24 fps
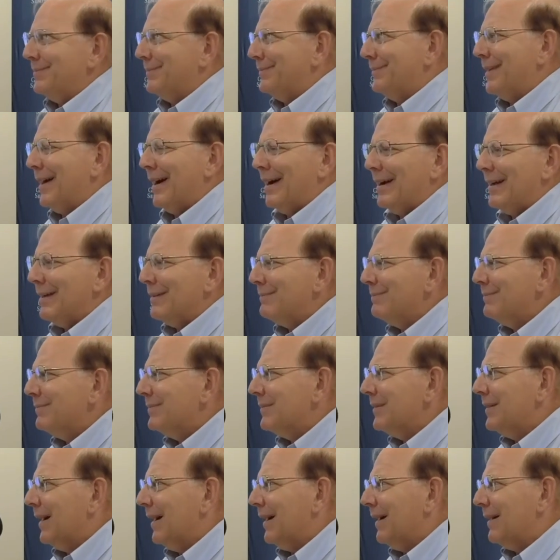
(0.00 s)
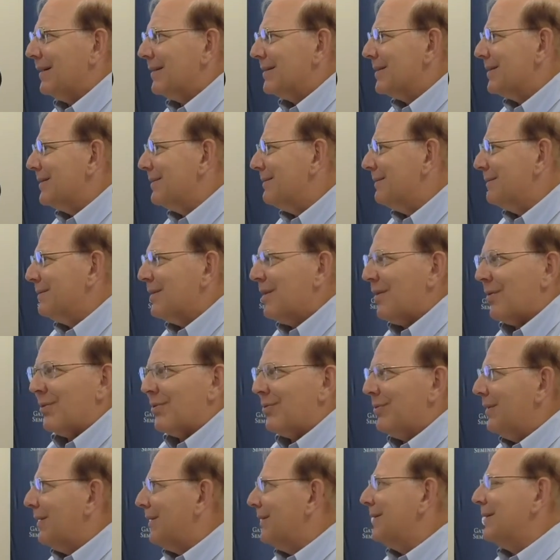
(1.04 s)
nine uh,
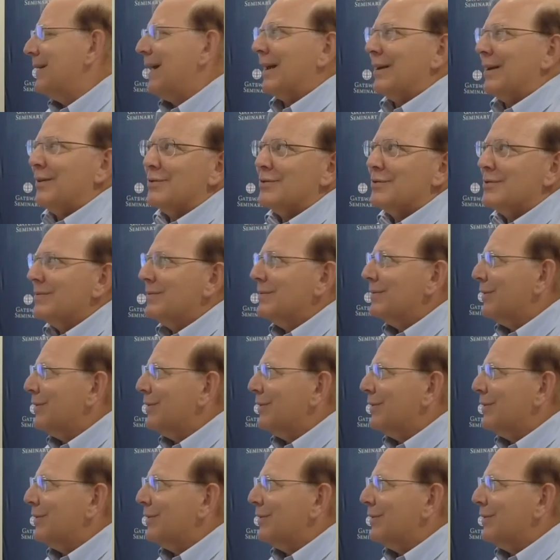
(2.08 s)
nine.